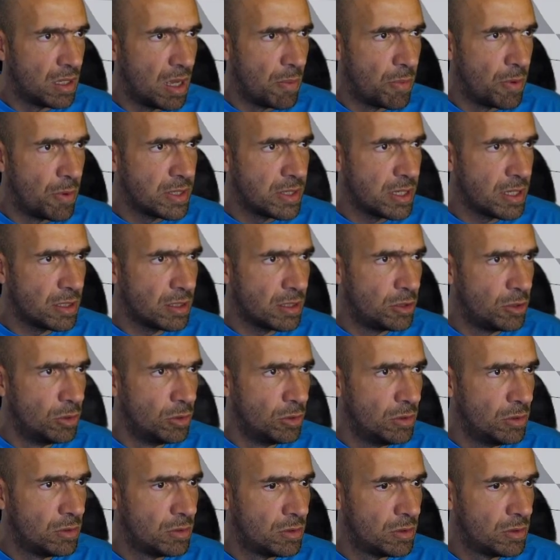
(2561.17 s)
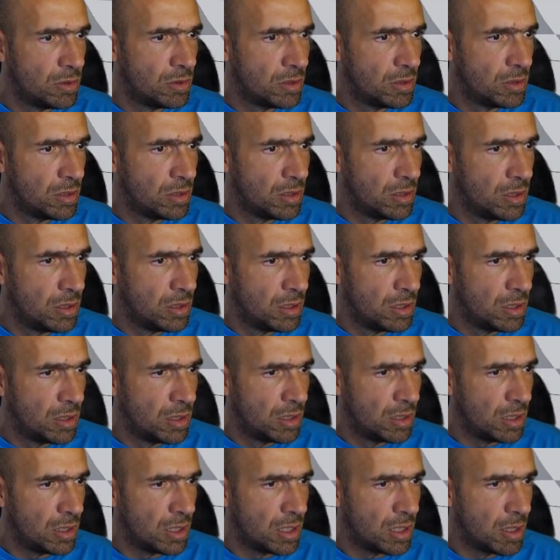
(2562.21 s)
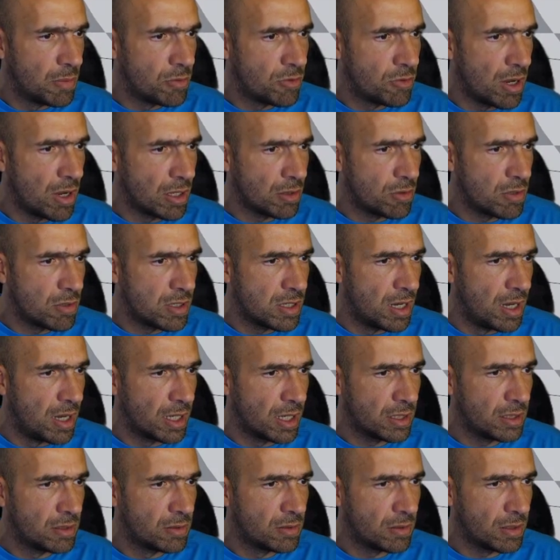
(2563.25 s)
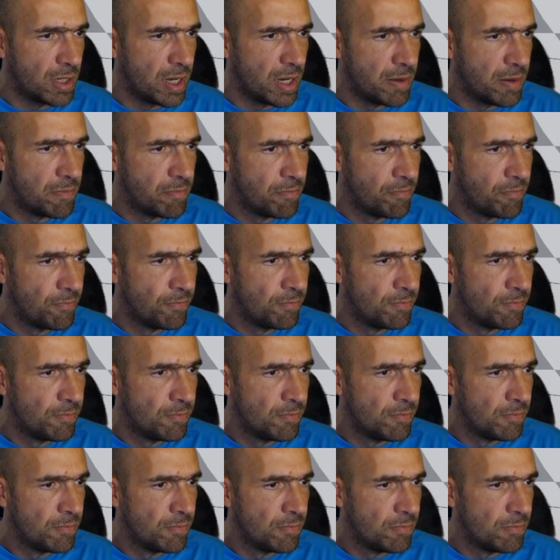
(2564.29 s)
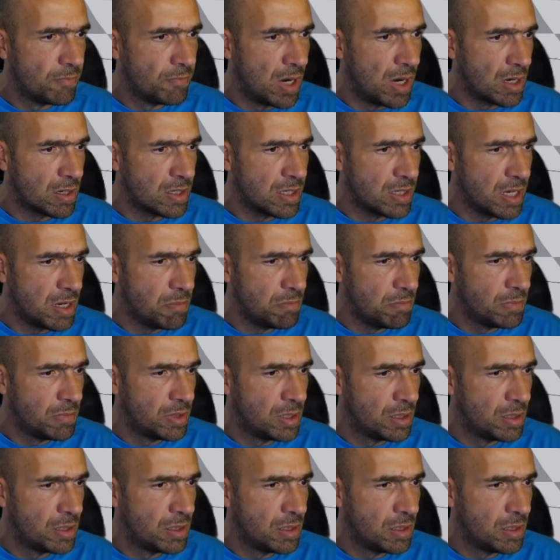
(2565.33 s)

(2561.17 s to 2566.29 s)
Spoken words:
I'm pressing 2. And I'm trying to select. Okay. Mark seam.